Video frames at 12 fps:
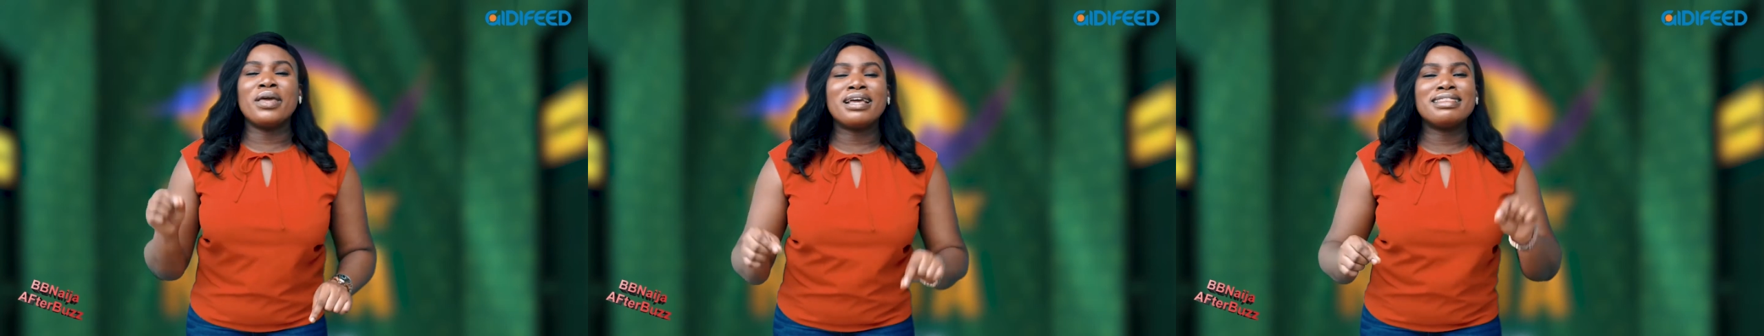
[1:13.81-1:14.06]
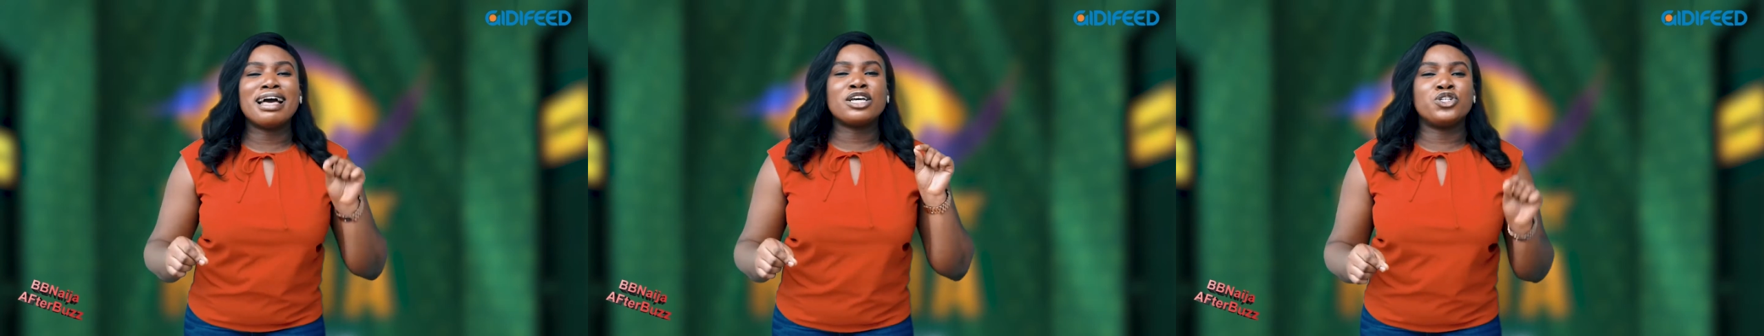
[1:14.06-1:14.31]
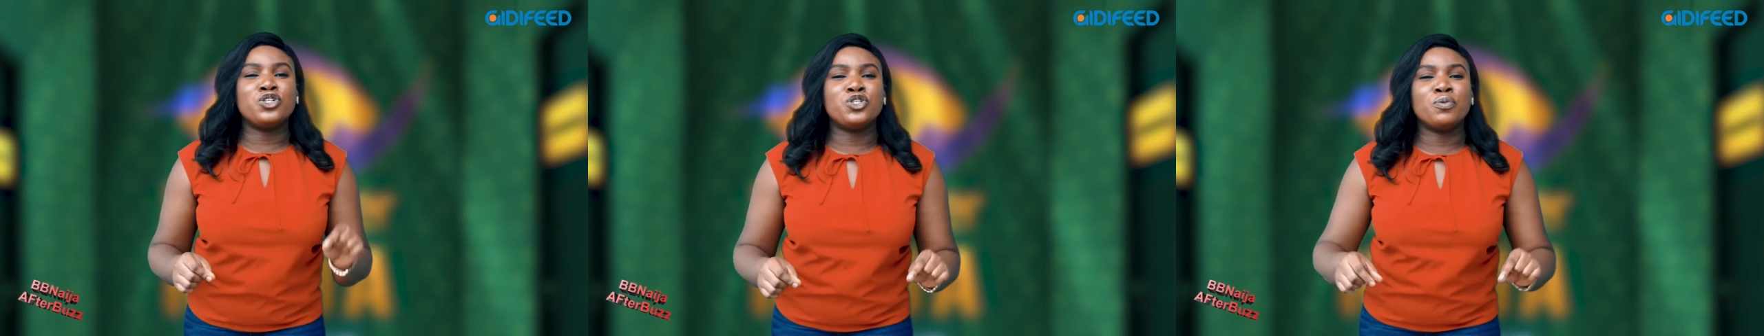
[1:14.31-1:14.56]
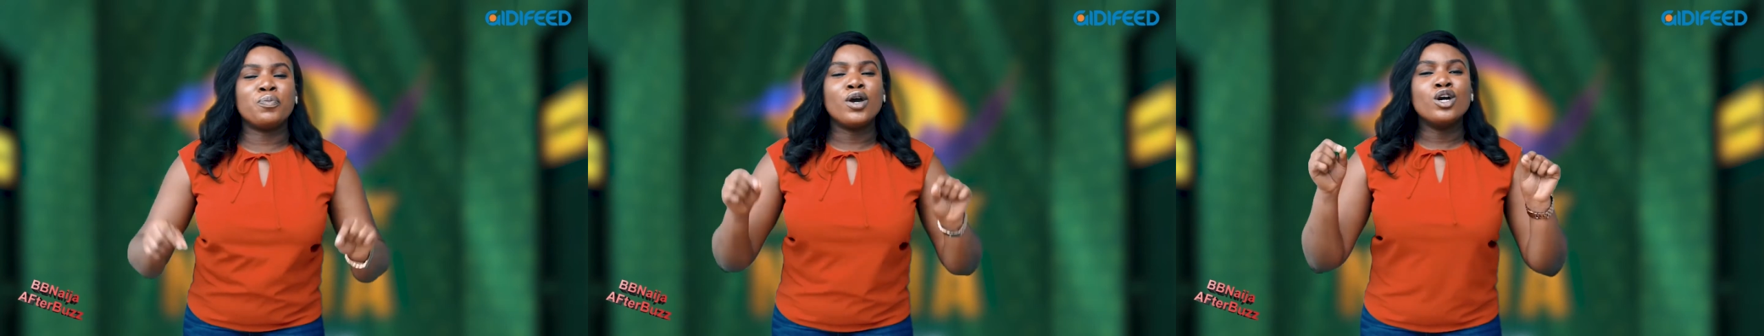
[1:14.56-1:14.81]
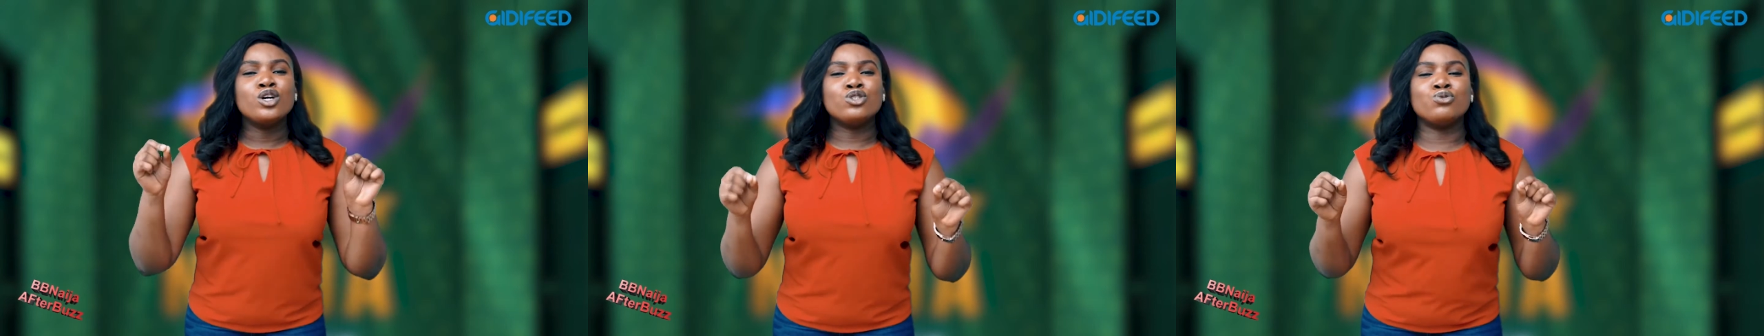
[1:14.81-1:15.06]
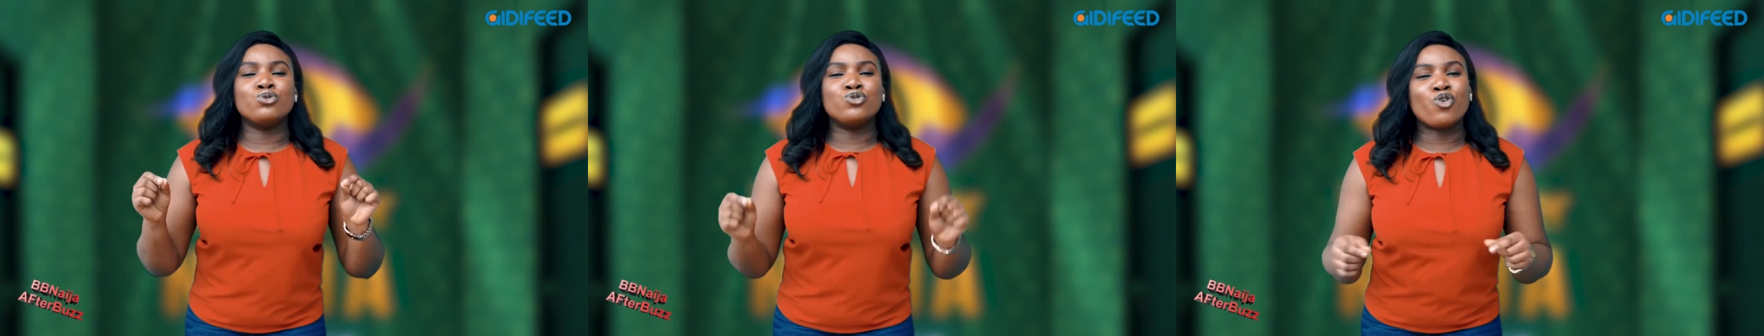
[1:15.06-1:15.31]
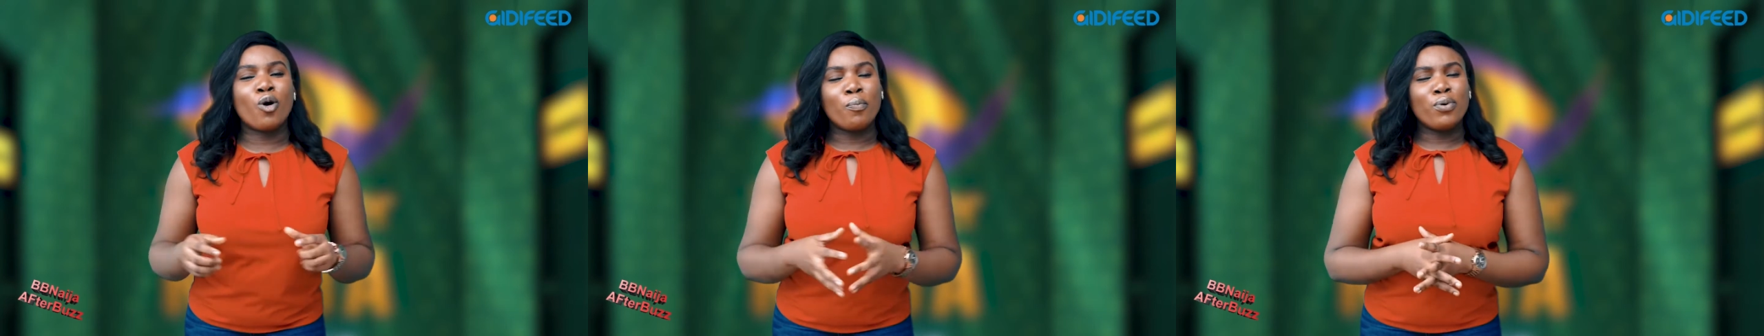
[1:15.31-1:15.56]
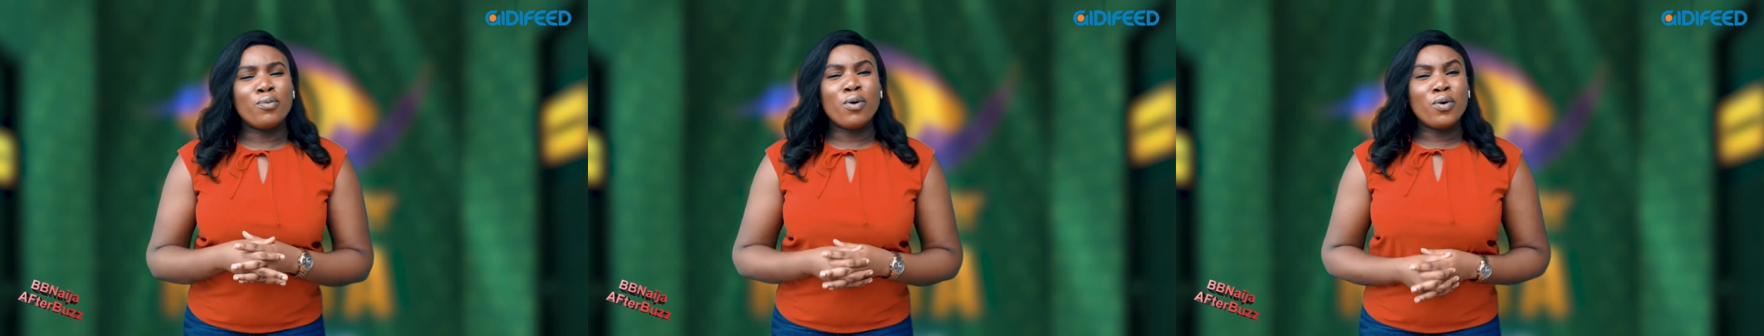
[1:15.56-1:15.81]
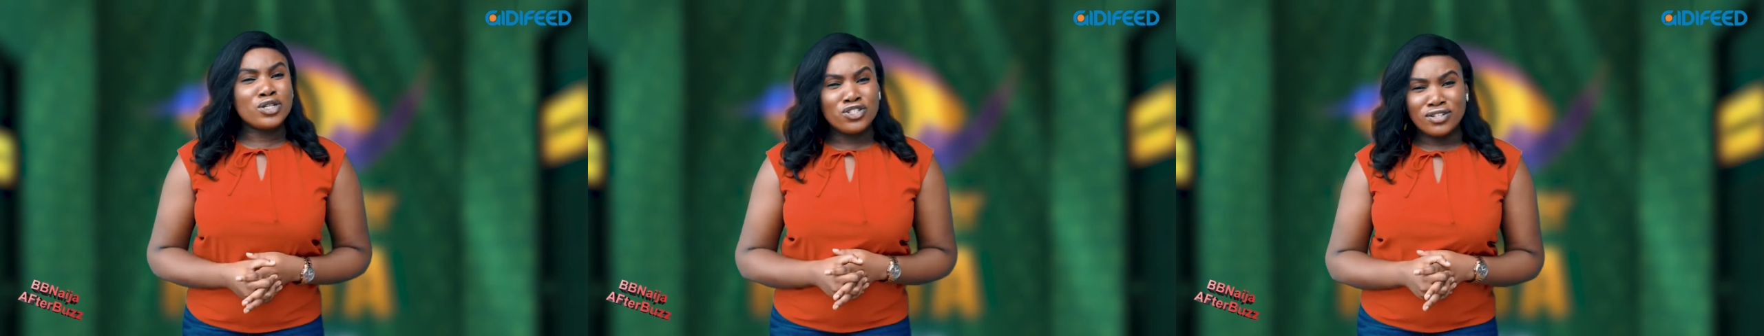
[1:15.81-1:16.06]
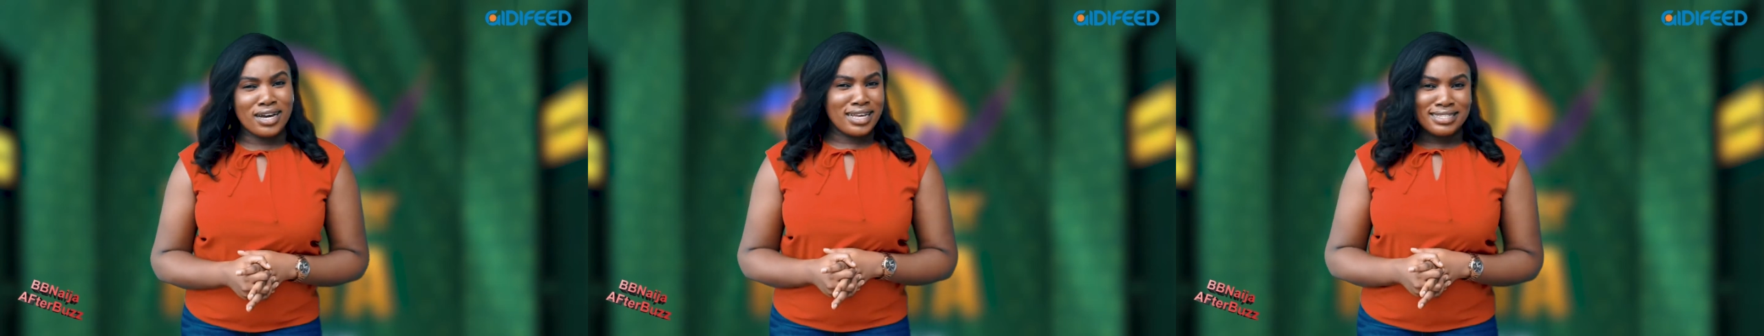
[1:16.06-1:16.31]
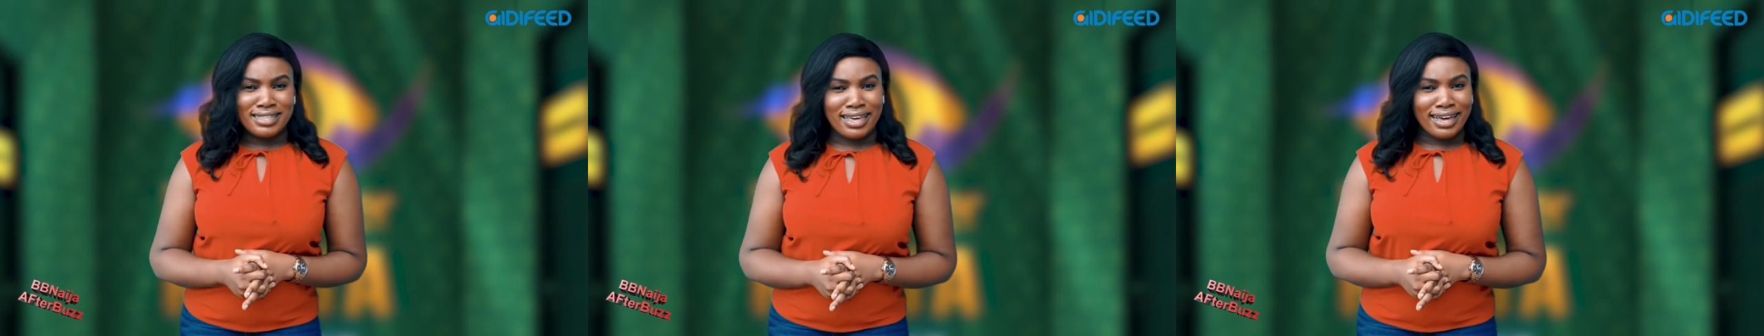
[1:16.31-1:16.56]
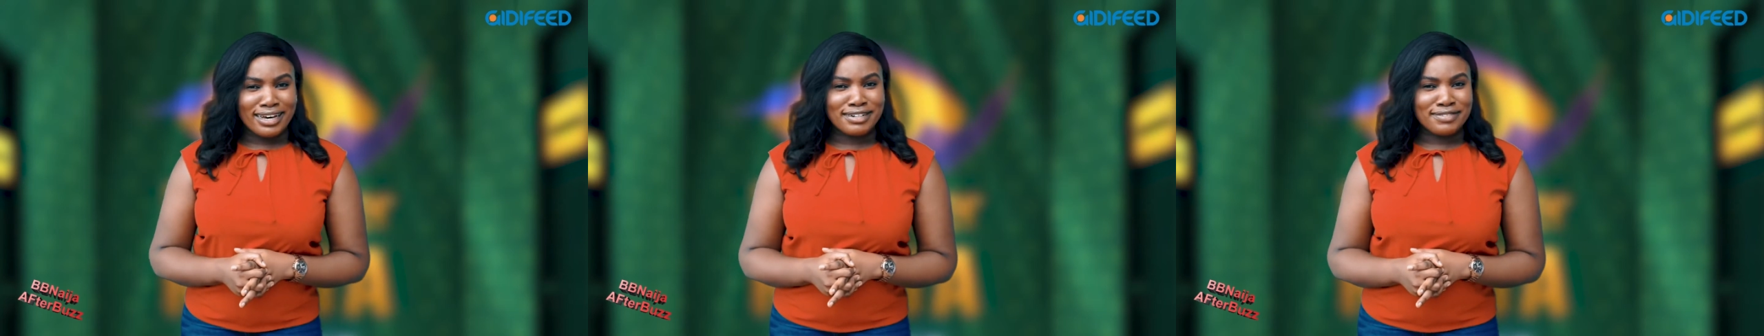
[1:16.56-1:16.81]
make that ship to drop. But what do you guys think?